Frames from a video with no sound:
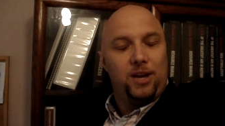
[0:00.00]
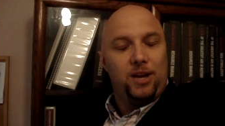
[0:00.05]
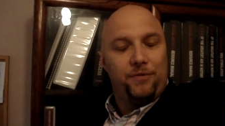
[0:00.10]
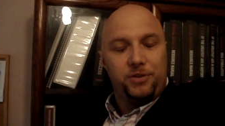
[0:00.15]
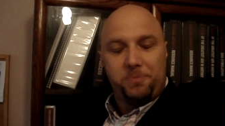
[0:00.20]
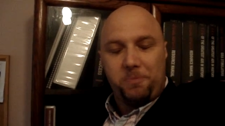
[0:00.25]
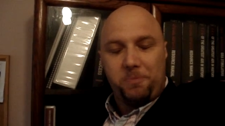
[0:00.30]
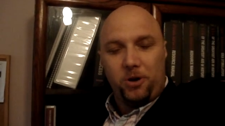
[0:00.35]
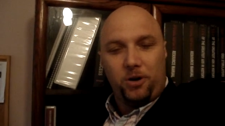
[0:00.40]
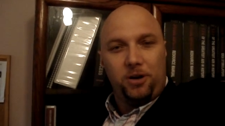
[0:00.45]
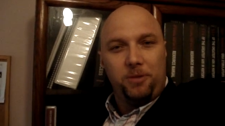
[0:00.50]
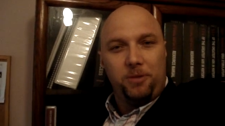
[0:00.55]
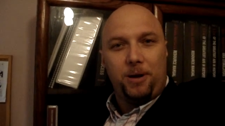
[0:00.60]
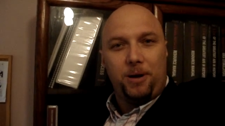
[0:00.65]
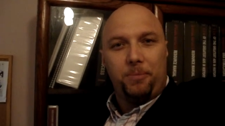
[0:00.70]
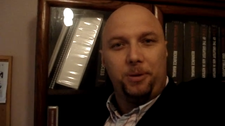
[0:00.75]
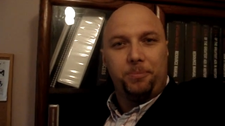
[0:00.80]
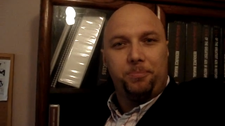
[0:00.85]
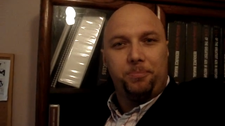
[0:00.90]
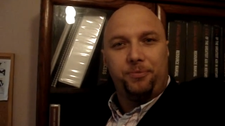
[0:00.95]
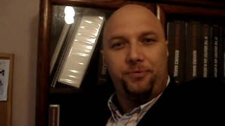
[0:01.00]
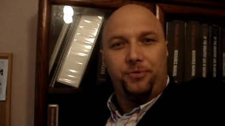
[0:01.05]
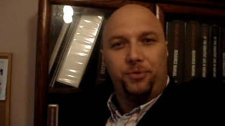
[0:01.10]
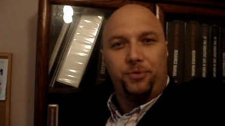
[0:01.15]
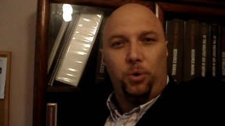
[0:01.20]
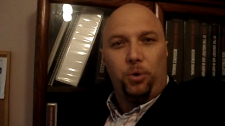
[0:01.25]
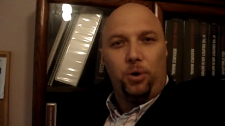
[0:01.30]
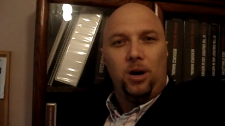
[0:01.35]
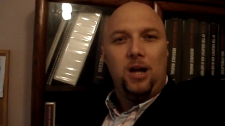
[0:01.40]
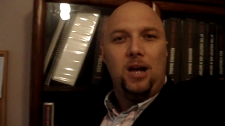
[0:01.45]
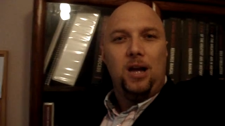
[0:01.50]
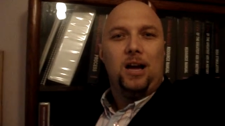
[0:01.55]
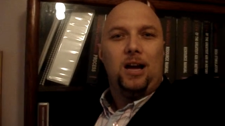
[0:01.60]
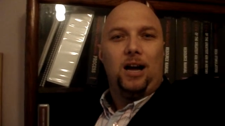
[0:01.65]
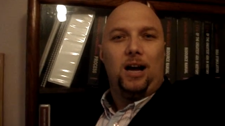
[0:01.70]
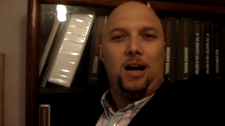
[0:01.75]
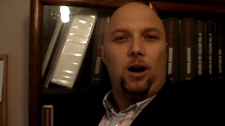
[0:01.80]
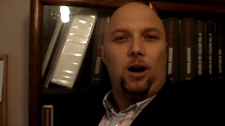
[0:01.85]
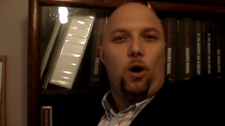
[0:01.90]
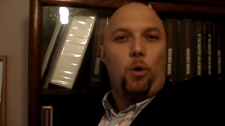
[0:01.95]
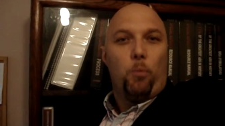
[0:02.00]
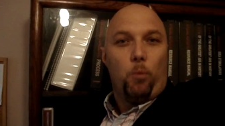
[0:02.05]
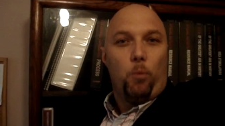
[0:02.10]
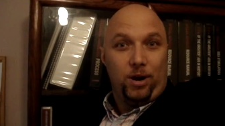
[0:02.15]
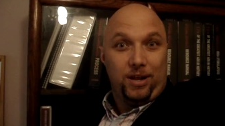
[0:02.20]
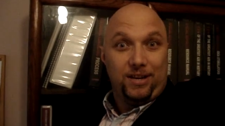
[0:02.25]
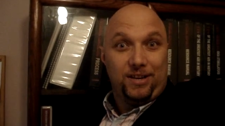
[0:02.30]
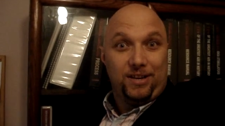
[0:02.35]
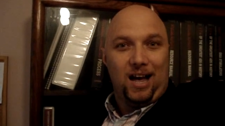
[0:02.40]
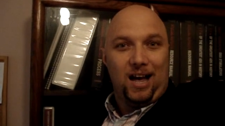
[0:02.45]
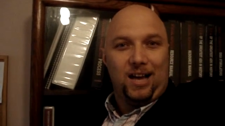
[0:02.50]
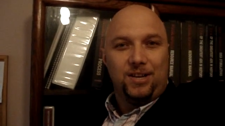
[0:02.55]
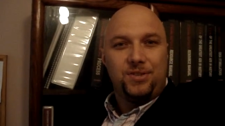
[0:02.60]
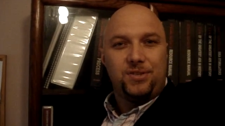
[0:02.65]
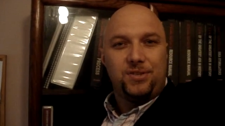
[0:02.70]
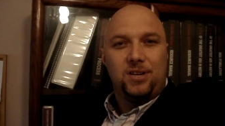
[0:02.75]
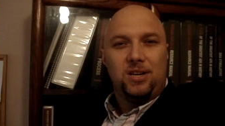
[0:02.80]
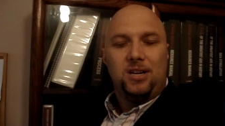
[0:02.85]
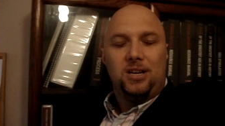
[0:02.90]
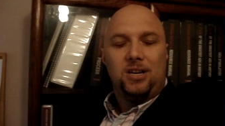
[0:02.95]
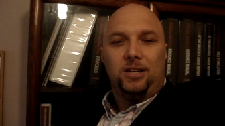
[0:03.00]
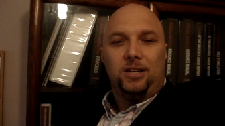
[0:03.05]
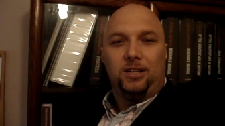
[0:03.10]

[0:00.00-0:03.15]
never spoken in public before, on what he does.